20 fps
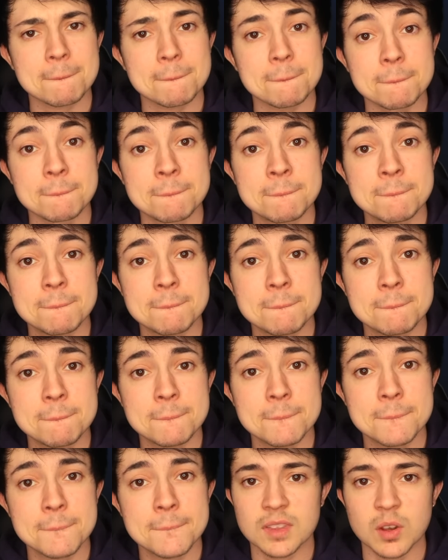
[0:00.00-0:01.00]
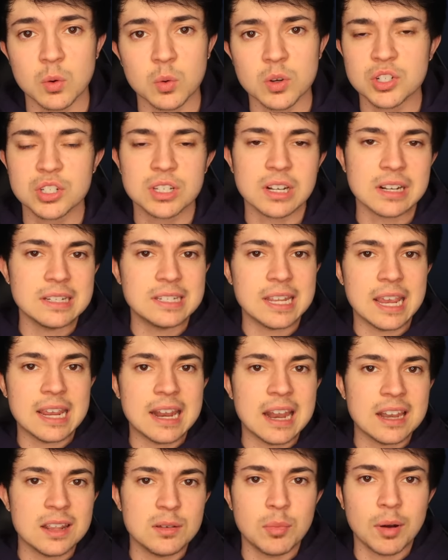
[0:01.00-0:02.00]
Hmm? Are we just going to date
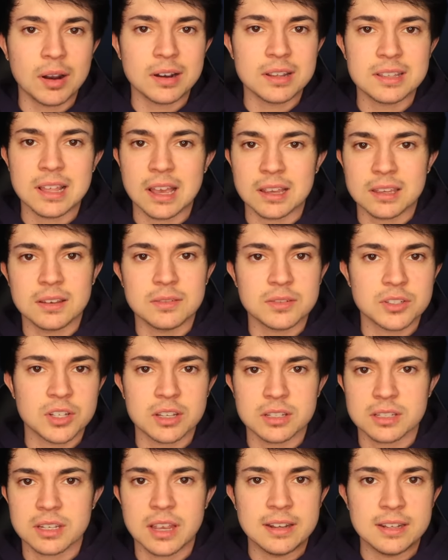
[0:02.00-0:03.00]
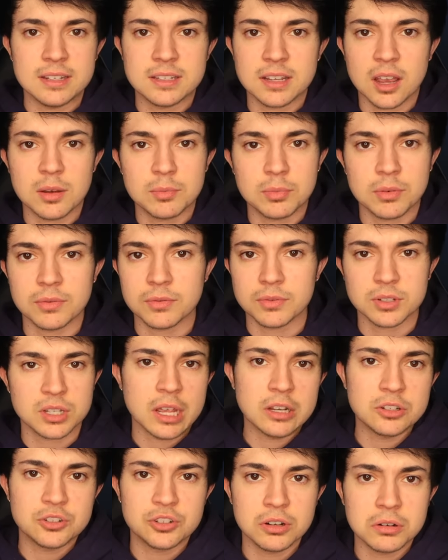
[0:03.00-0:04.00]
anybody that gives us any type of
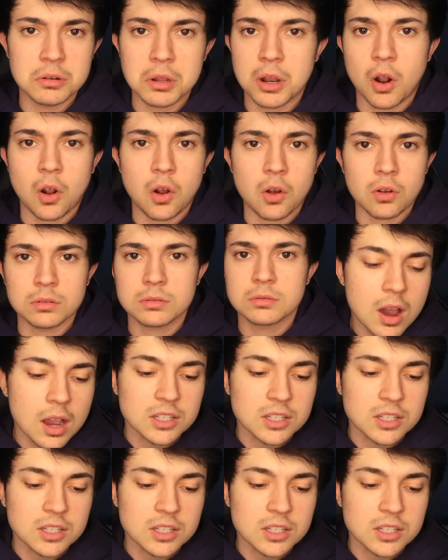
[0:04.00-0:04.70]
attention at all?